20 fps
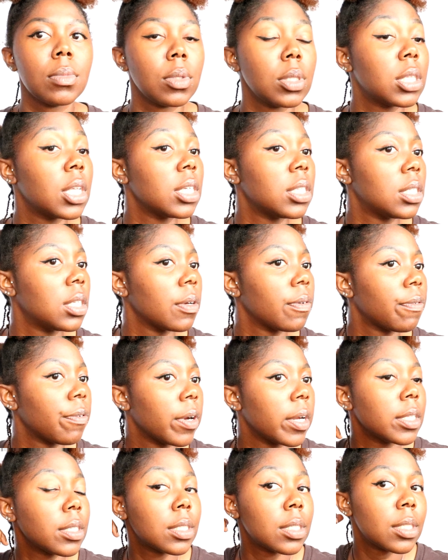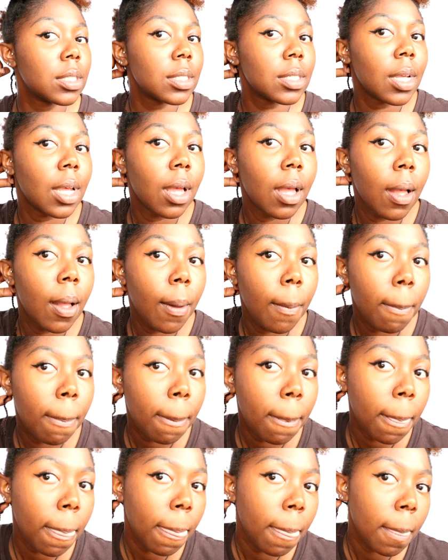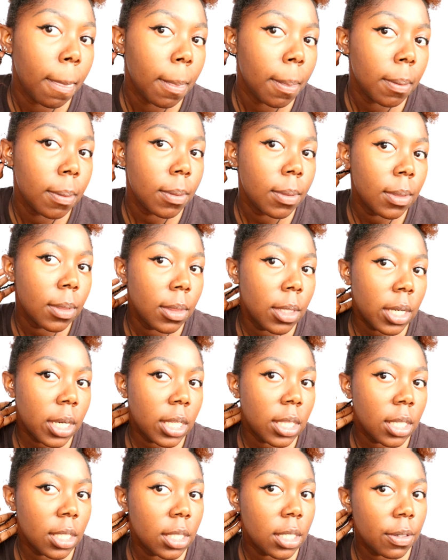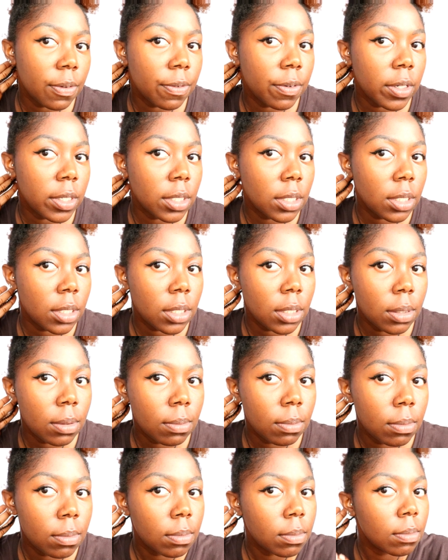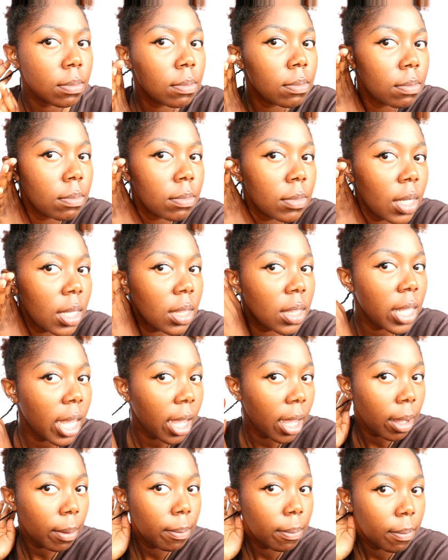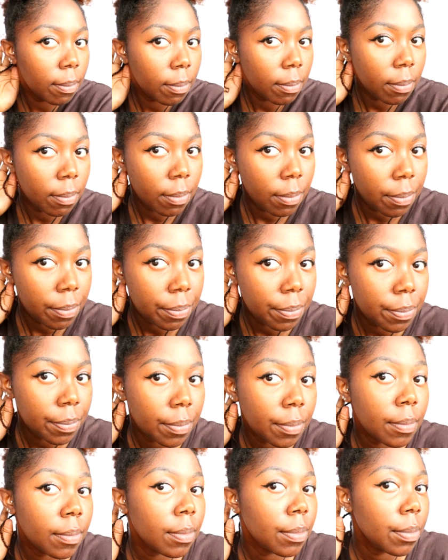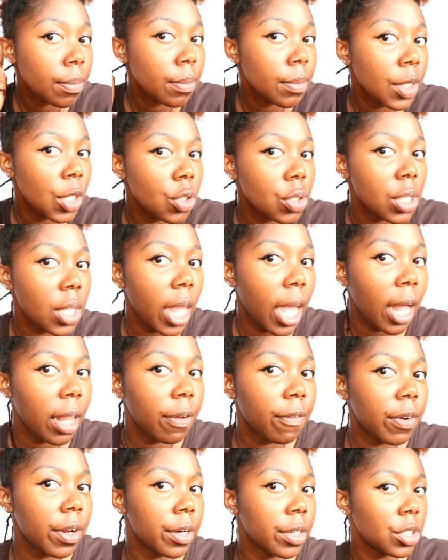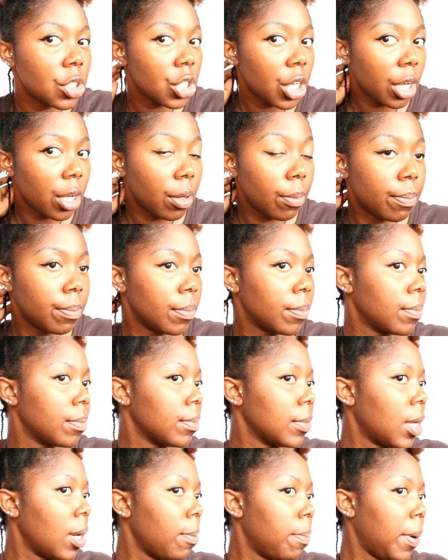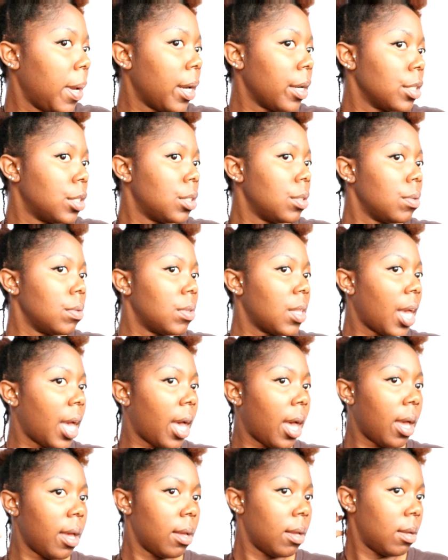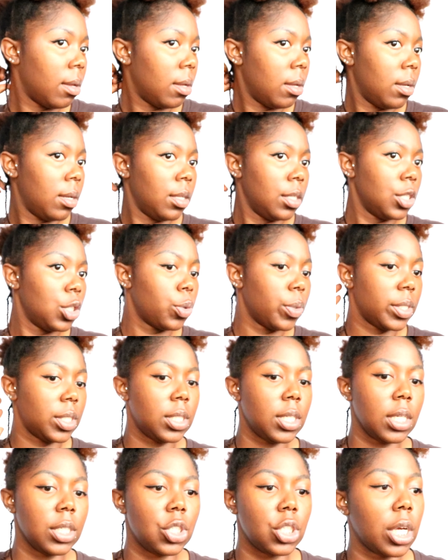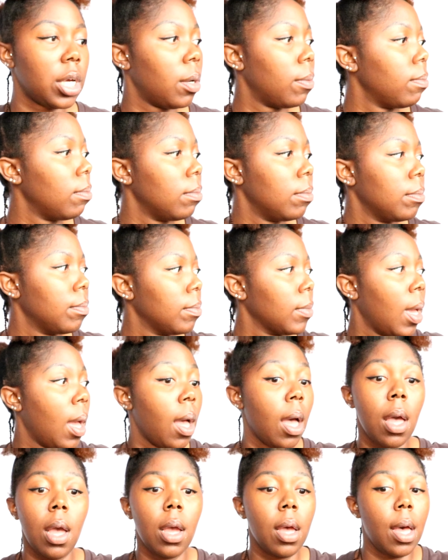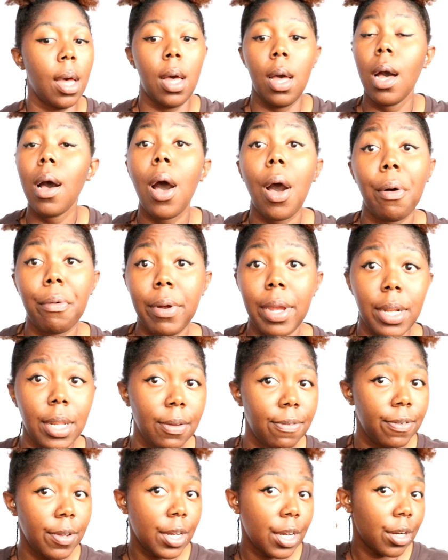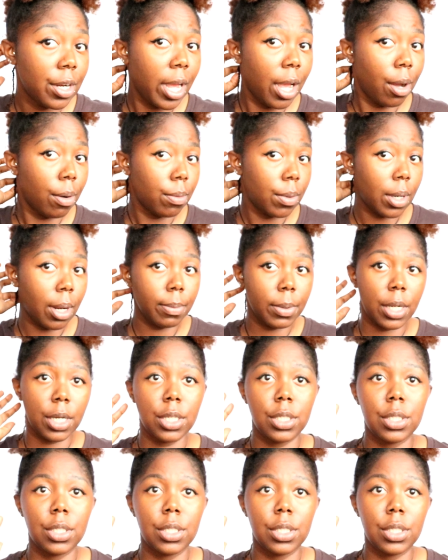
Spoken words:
The difference. Look at the difference in that. Using aloe vera gel compared to that twisting gel. Already figured out what I'm gonna